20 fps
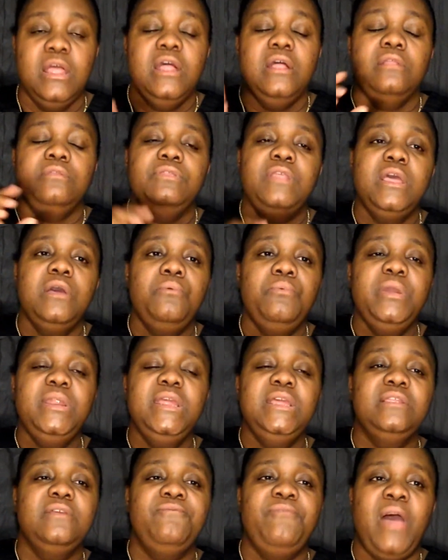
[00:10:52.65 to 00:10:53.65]
Then we need
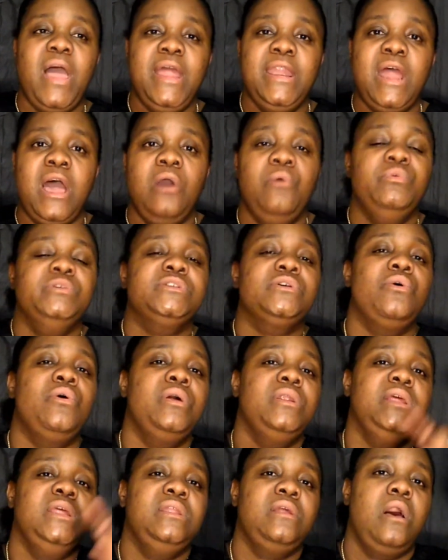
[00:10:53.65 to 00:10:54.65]
to find out what's going
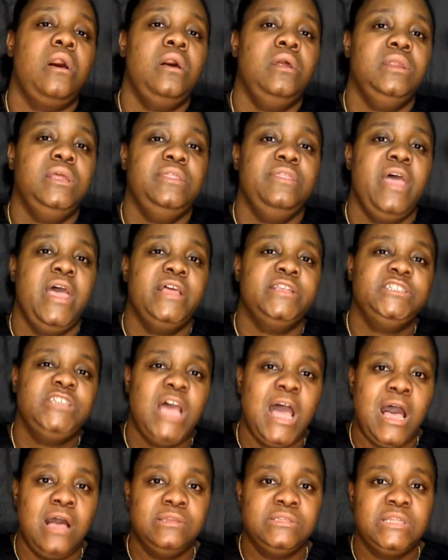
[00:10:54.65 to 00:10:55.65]
on in that
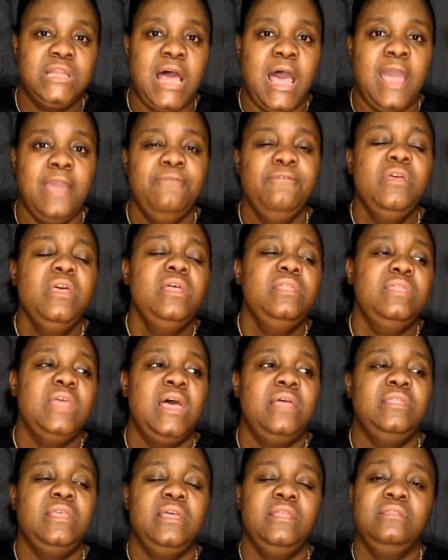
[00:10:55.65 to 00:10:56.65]
child's life
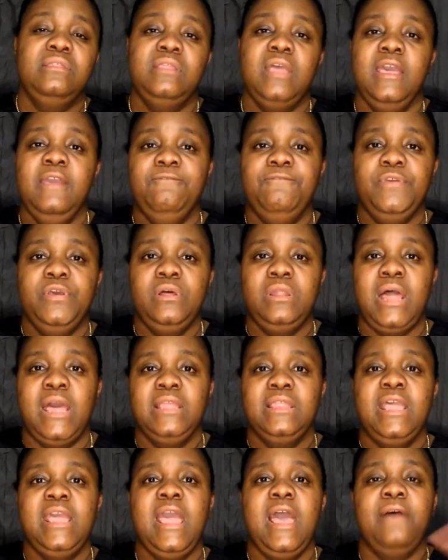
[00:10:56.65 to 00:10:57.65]
that they feel like
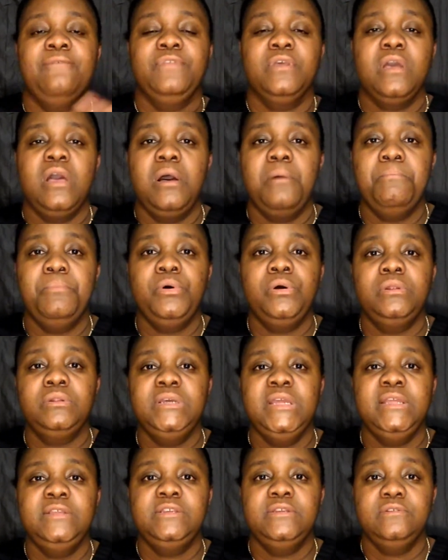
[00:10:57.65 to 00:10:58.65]
they have to come
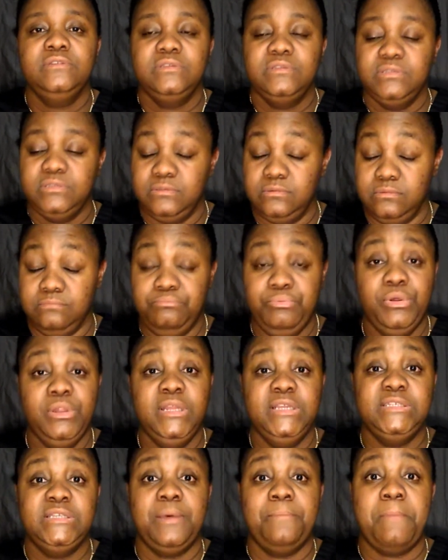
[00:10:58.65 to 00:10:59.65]
bully
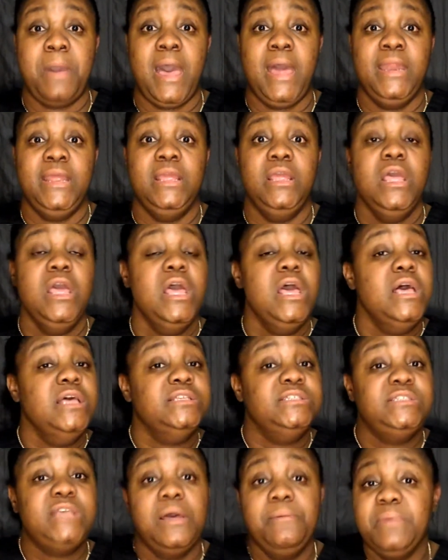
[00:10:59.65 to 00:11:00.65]
somebody.
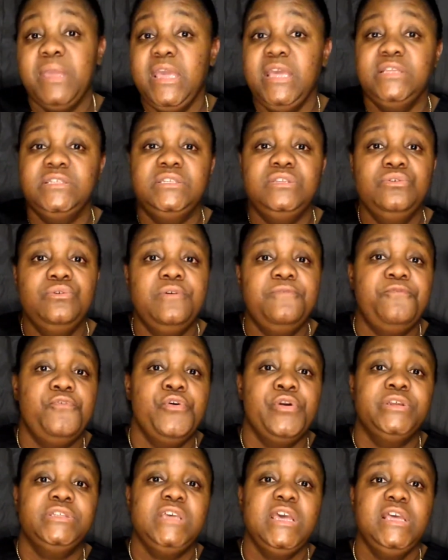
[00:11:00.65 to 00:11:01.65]
Some kids do it for
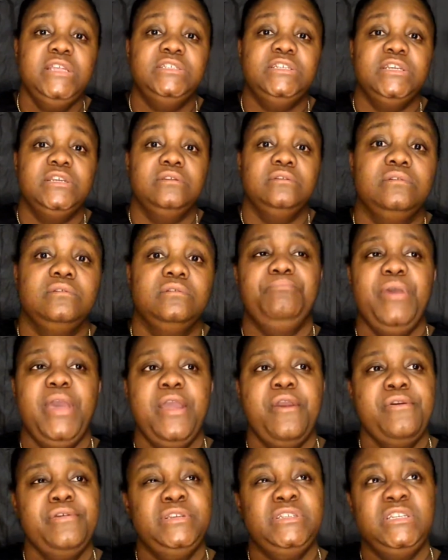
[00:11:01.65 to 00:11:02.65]
attention.
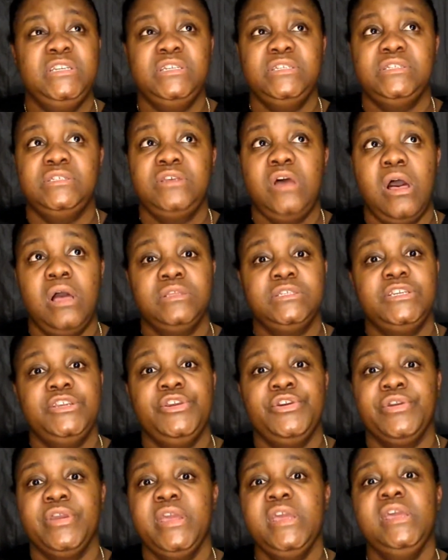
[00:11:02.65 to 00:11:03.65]
Parents, just talk to
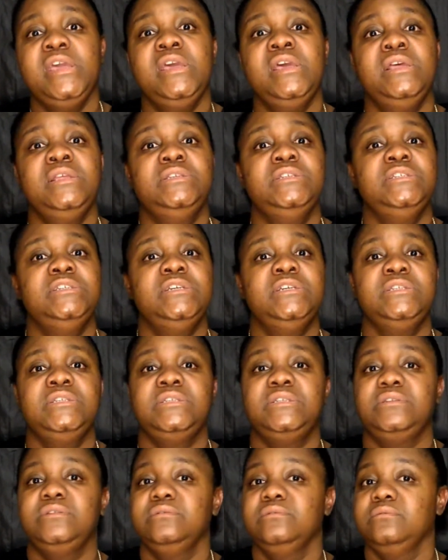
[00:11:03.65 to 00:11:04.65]
your kids.
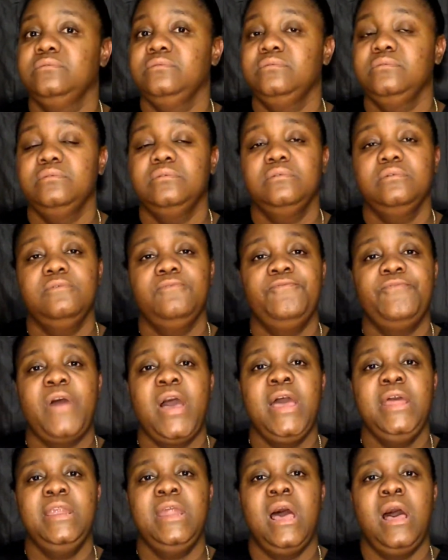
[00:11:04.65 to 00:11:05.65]
Just
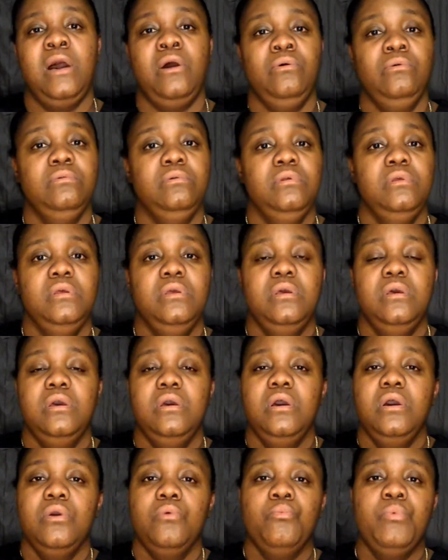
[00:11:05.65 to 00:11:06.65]
find out
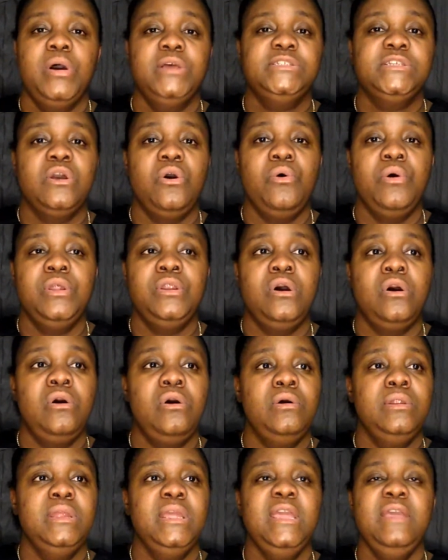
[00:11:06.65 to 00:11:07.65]
what's going
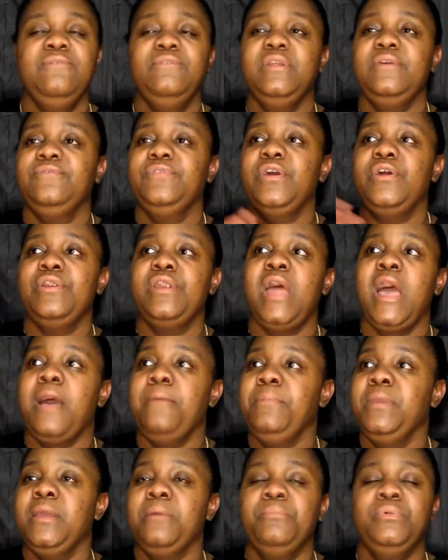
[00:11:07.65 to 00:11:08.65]
on. Even if they're not
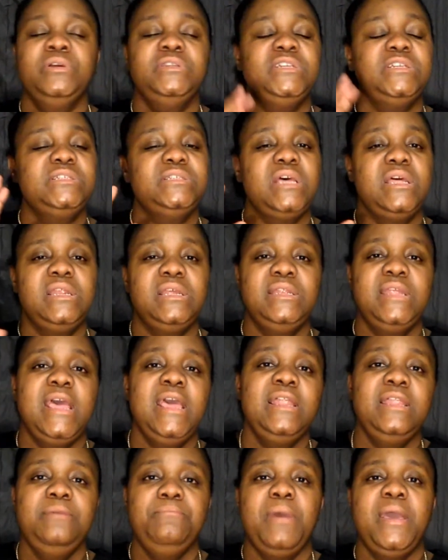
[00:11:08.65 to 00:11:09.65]
being bullied, just on a
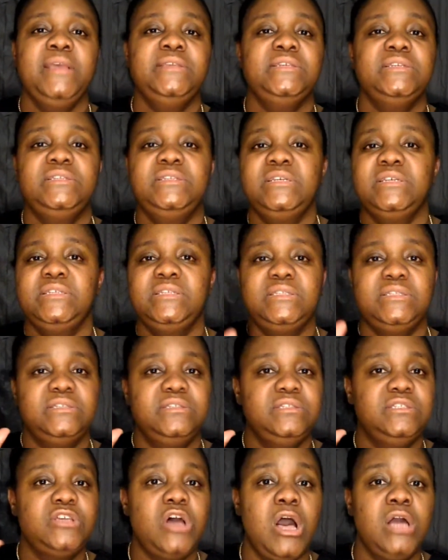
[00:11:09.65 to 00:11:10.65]
daily basis,
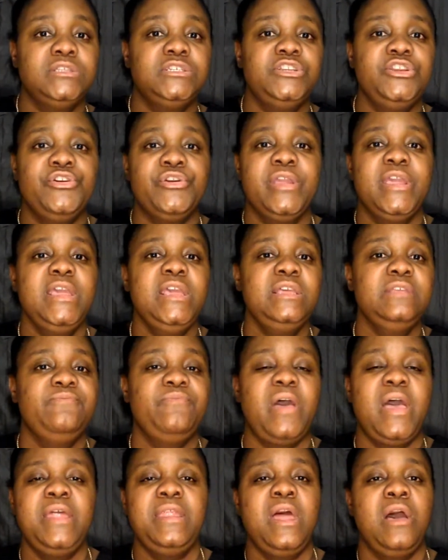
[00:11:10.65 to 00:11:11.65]
just talk to your kids.
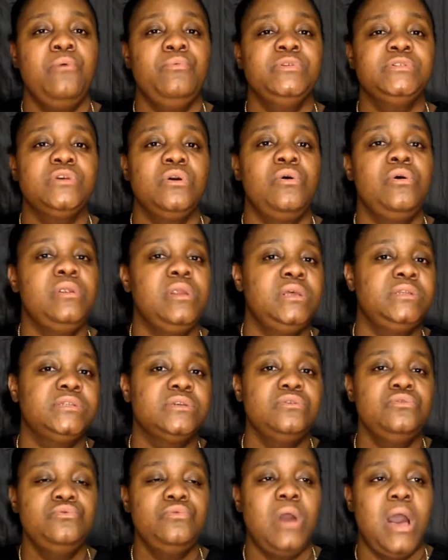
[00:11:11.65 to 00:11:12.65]
Find out what's going on in
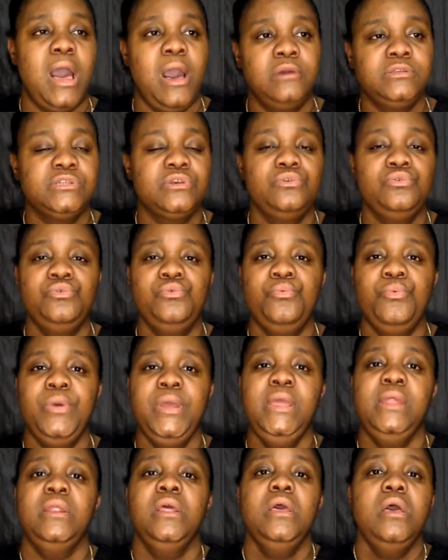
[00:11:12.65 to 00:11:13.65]
school, how school
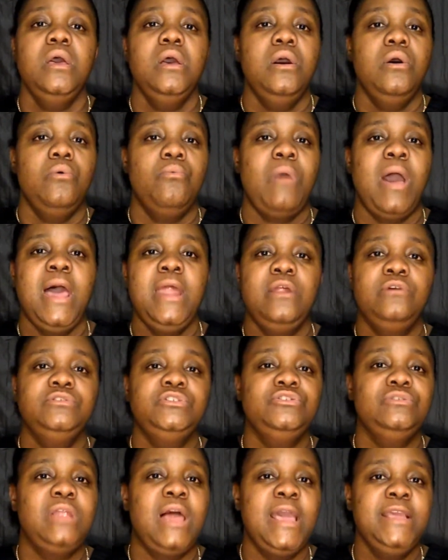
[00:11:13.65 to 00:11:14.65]
went. Why don't you
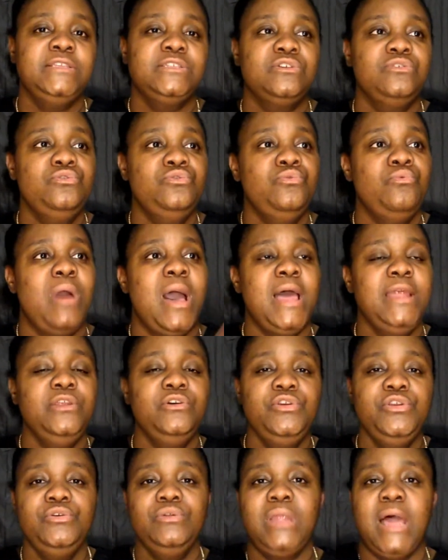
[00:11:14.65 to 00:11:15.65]
like school? Why do
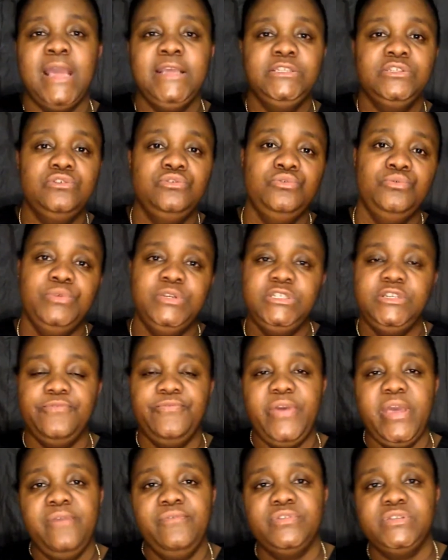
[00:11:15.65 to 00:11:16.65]
you like school? What's your
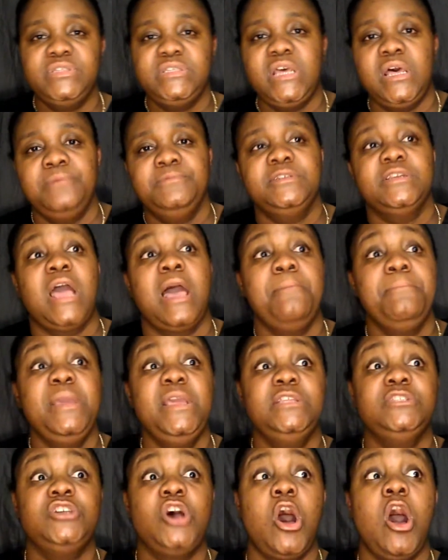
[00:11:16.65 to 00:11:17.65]
favorite subject? I mean,
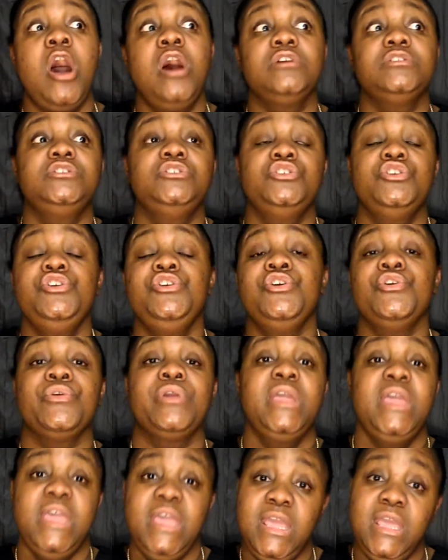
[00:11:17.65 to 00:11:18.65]
talk to your
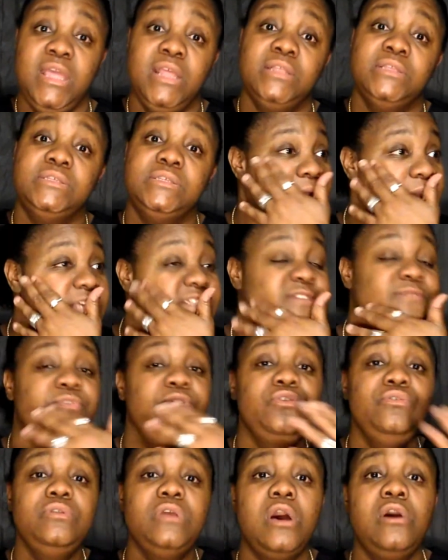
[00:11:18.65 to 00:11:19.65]
kids. Because if
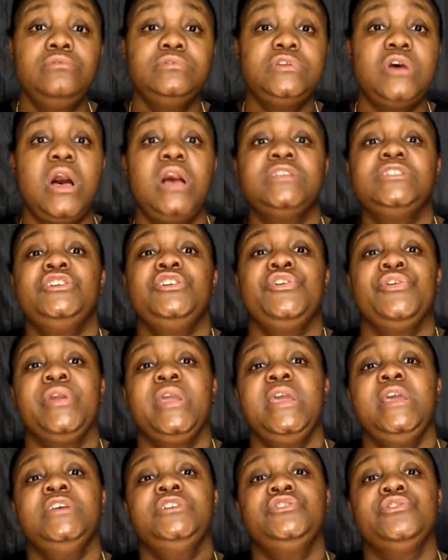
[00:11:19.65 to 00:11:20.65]
you don't talk to your
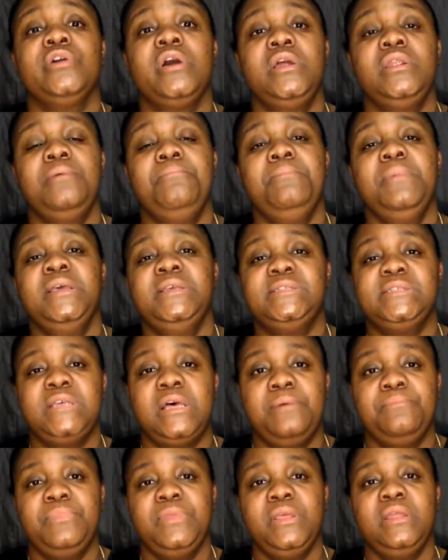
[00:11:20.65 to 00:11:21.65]
kids, you're going to miss
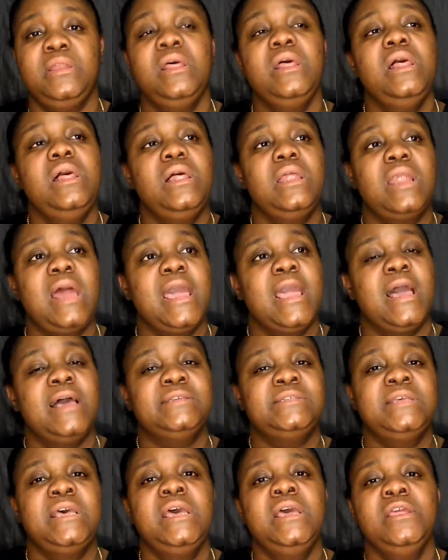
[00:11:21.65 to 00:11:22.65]
something. Like I
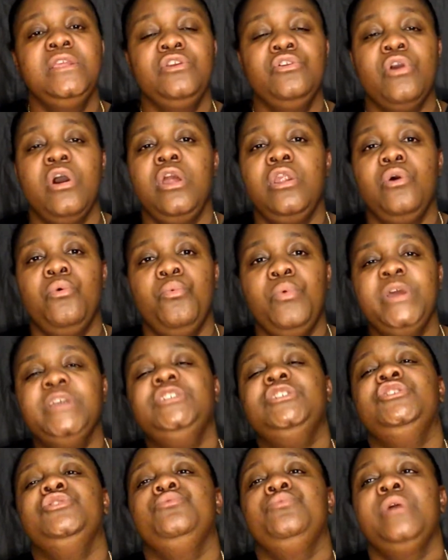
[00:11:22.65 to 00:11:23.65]
said, you're going to
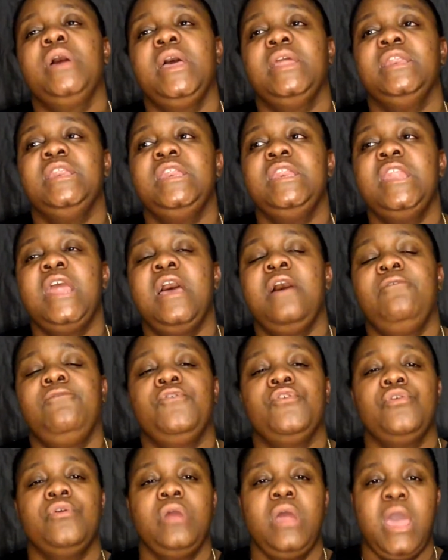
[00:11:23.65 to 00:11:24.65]
wish you would have
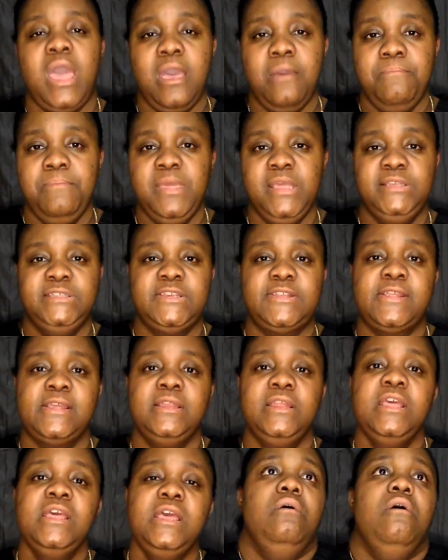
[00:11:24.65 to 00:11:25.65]
never have missed it.
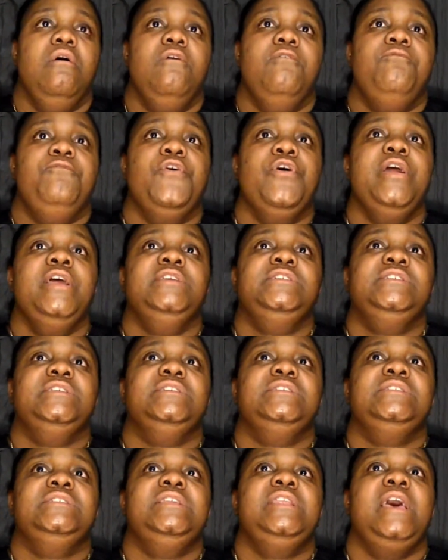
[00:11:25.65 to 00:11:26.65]
For
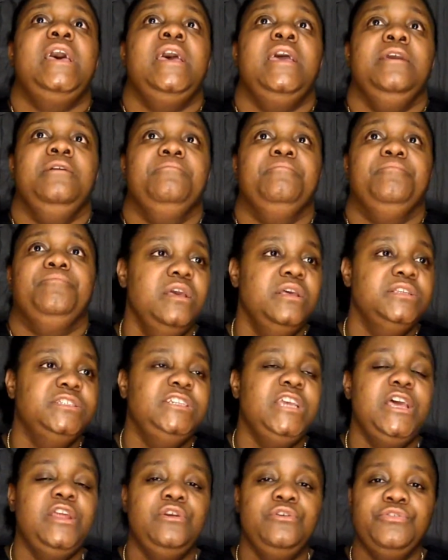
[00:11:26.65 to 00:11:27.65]
instance, today,
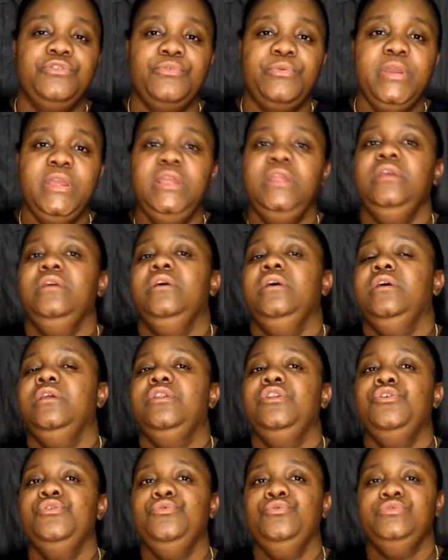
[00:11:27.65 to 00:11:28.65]
Channel 3
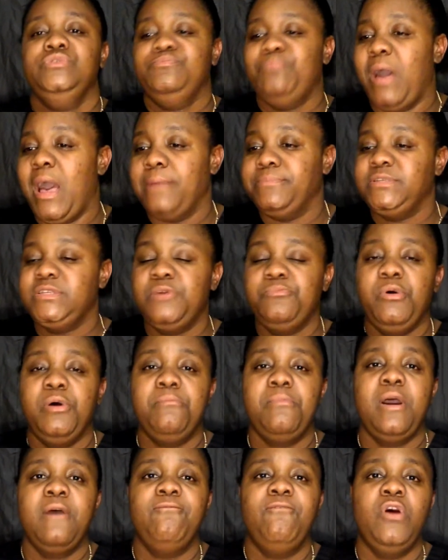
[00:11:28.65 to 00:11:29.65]
News pops up on
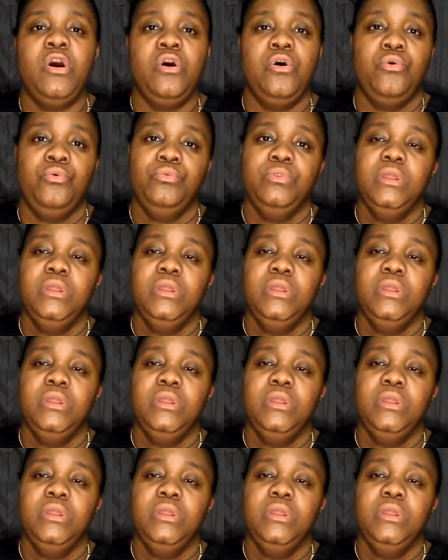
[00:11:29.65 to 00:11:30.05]
my phone.